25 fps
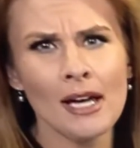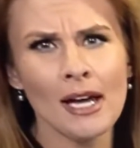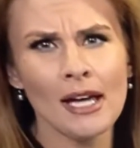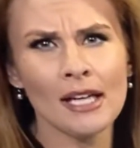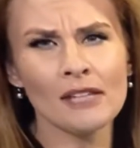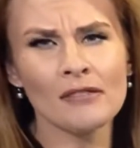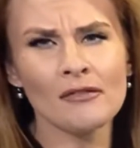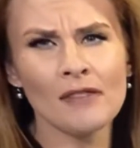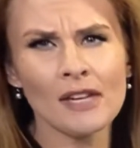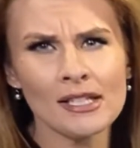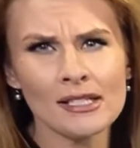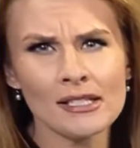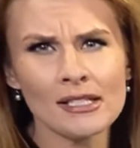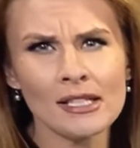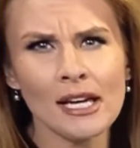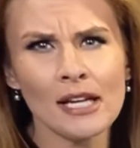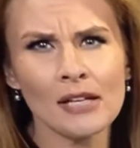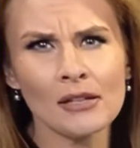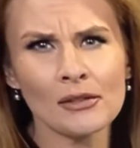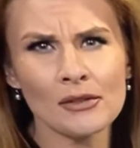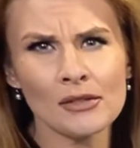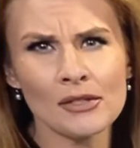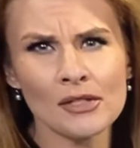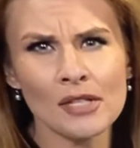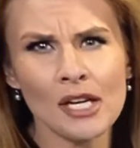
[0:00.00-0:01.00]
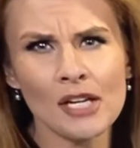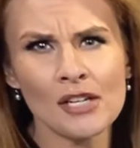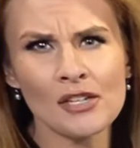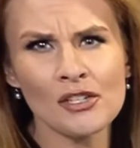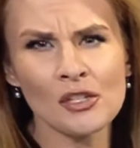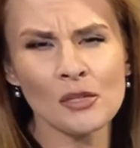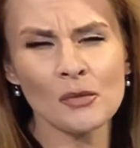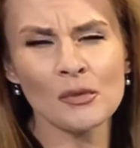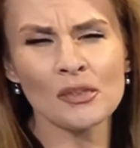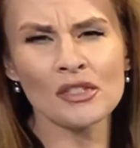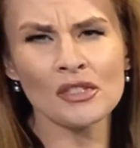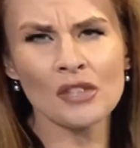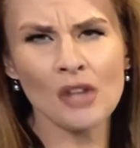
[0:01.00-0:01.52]
And investigators say
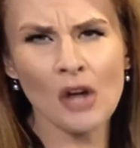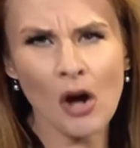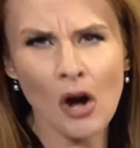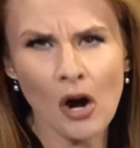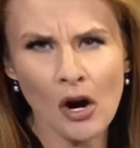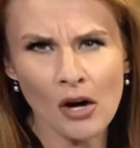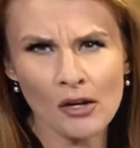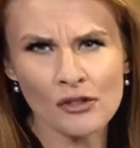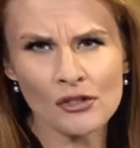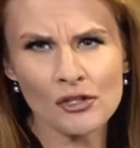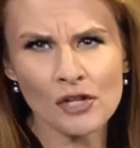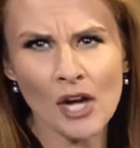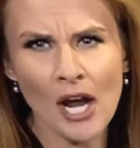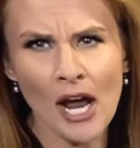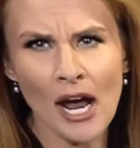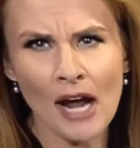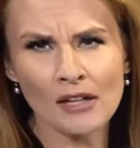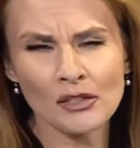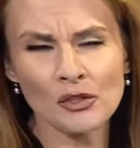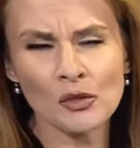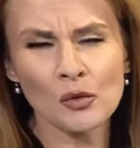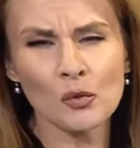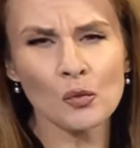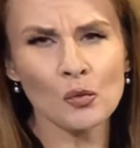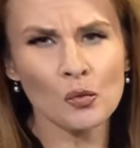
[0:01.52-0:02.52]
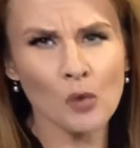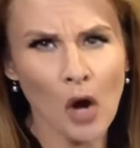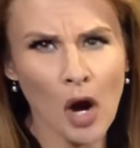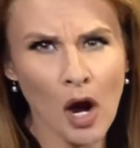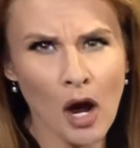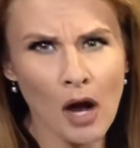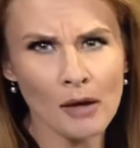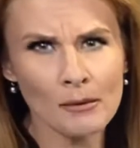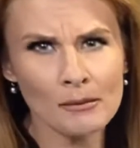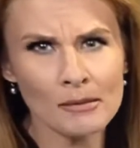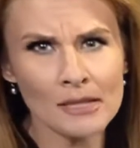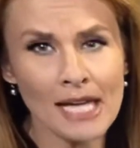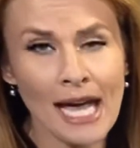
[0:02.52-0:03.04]
she was carjacked,
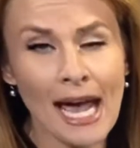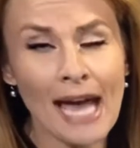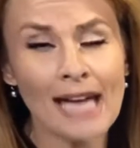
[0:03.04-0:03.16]
robbed,